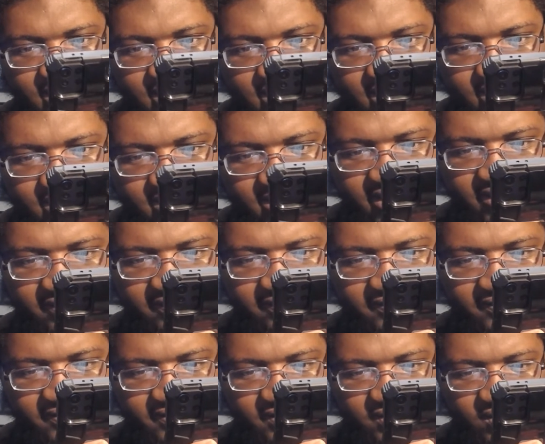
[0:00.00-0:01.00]

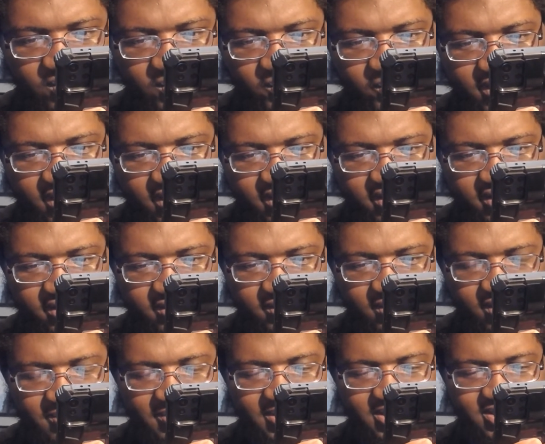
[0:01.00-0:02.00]
Chief, where are they?
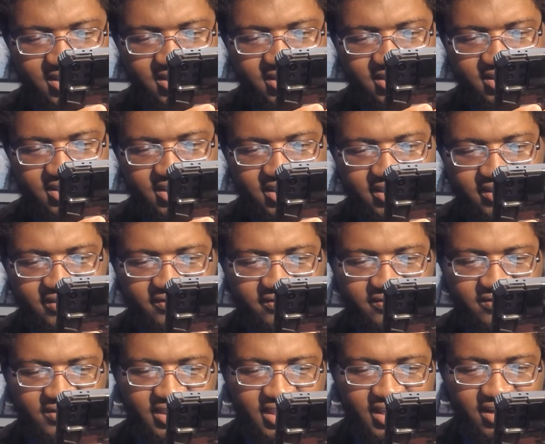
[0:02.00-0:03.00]
I mean, Chief,
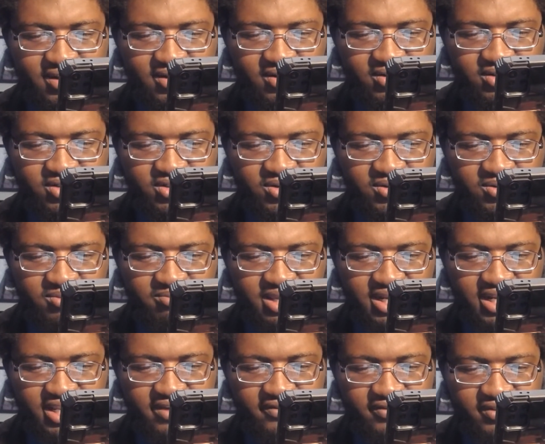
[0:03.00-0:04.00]
there are too
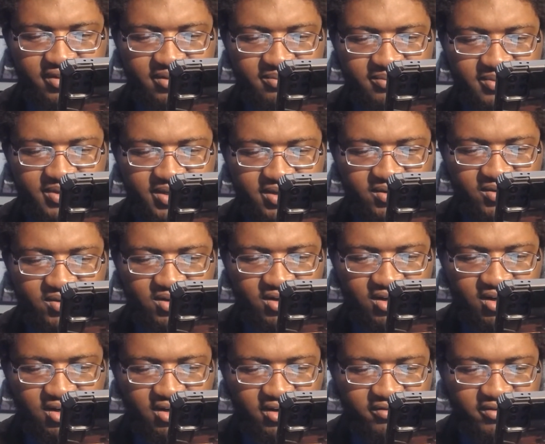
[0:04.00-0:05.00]
many of them.
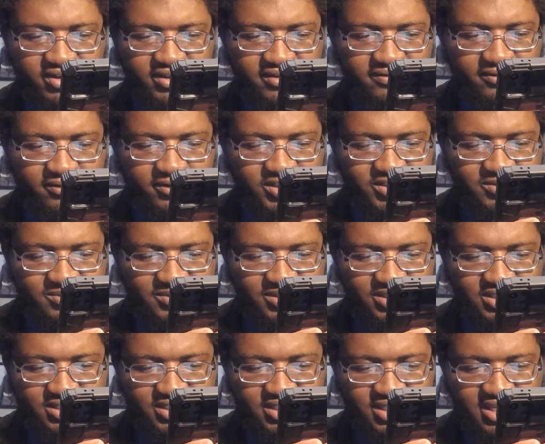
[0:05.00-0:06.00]
Call
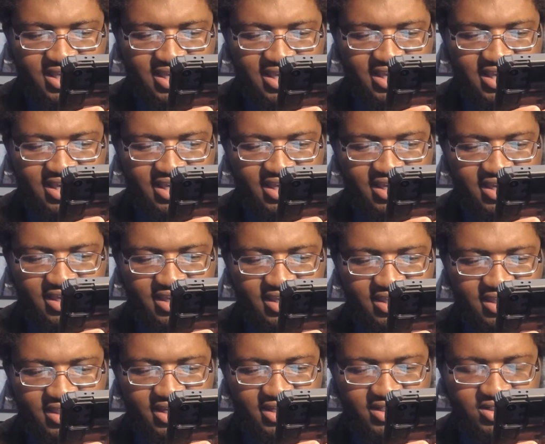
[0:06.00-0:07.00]
reinforcements.
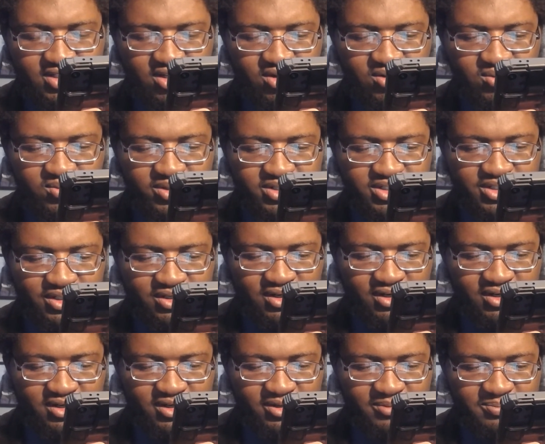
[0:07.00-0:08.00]
There's no one to
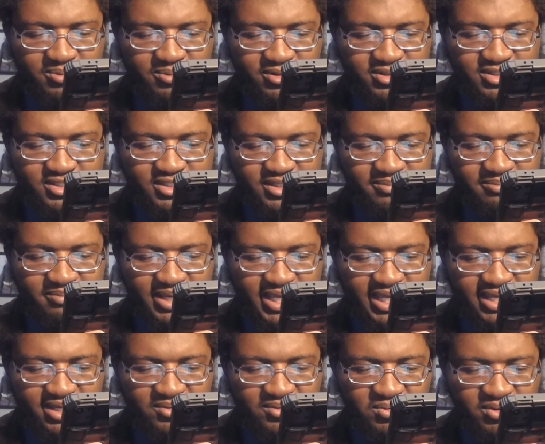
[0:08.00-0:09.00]
call. Push them
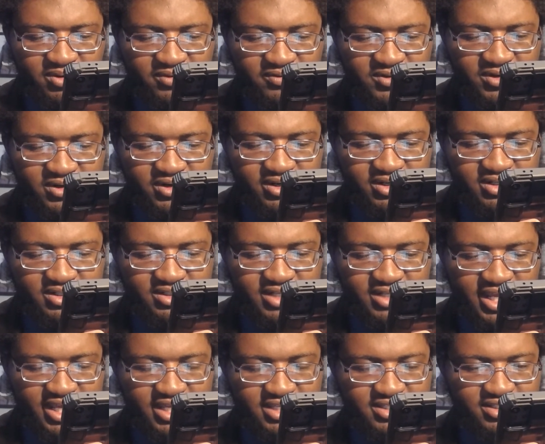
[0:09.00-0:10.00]
back with your
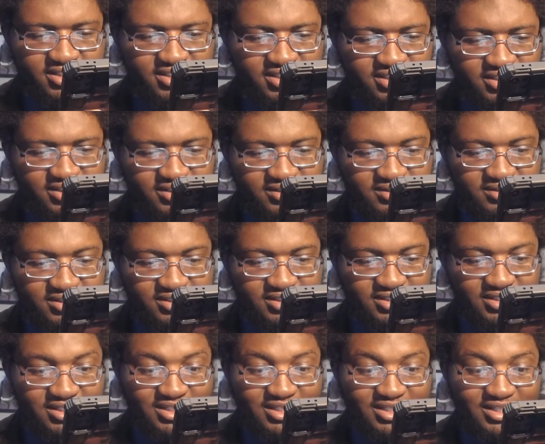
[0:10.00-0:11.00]
taser shields.
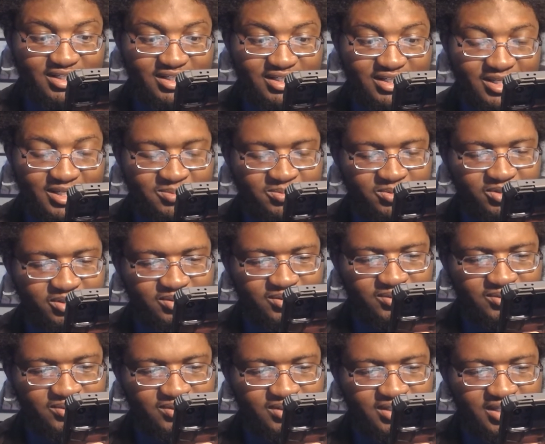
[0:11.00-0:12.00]
That's pretty cool.